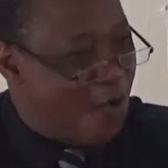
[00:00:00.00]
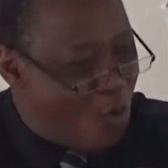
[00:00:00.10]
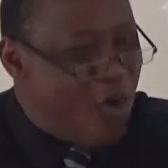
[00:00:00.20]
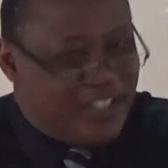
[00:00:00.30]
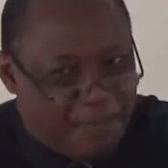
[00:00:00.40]

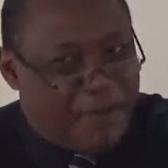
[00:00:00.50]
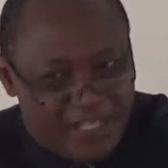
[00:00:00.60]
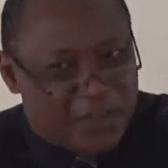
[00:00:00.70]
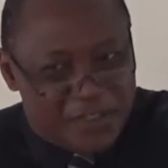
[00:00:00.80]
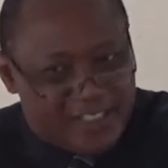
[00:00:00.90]
What the
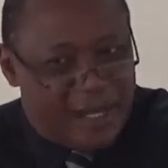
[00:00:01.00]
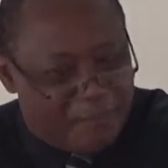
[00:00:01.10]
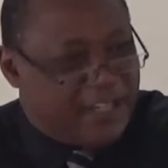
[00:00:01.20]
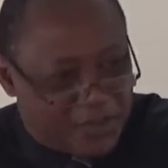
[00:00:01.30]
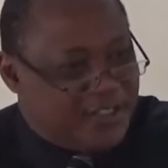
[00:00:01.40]
Pentecostal
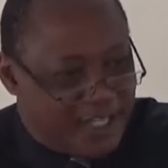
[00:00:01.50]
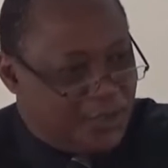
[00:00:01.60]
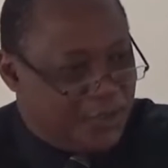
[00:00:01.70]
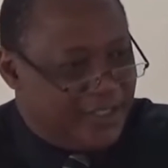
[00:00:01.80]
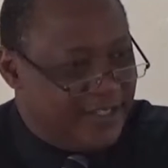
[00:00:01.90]
pastors are
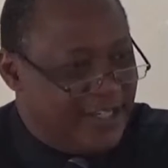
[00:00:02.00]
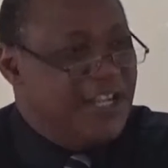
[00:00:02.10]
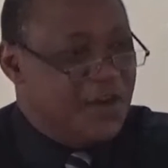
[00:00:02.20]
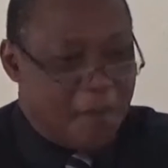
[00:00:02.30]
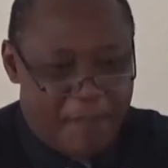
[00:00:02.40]
doing
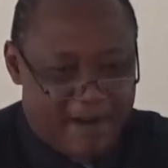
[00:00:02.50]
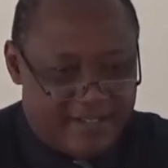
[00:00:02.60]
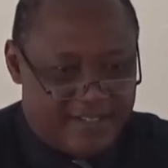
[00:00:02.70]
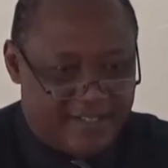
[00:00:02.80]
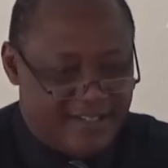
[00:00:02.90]
in
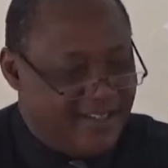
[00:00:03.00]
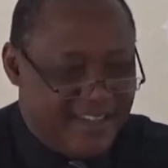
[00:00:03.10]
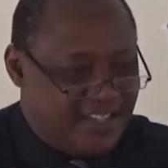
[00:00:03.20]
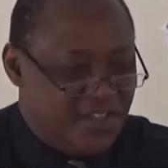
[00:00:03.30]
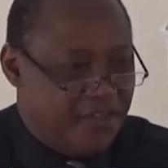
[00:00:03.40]
comparison
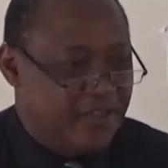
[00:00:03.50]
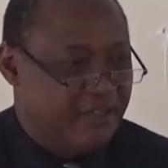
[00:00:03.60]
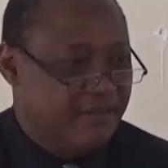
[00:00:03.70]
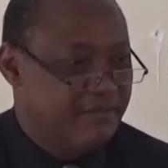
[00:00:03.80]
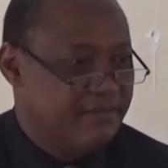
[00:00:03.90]
is nothing.
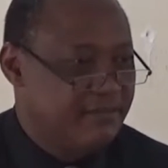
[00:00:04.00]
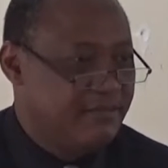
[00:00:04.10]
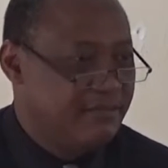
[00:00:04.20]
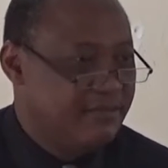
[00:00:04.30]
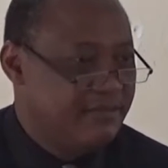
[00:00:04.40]

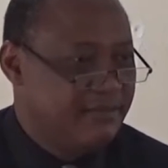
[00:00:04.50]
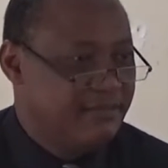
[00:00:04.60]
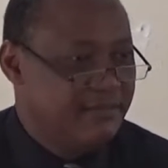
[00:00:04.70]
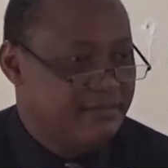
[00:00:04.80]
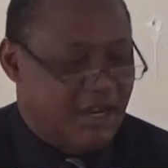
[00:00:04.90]

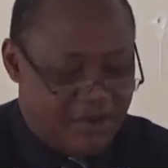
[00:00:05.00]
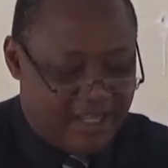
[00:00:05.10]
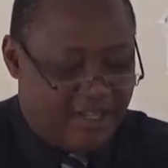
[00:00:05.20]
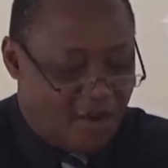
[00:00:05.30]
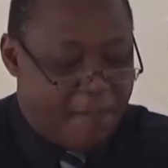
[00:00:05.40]
Or rather, in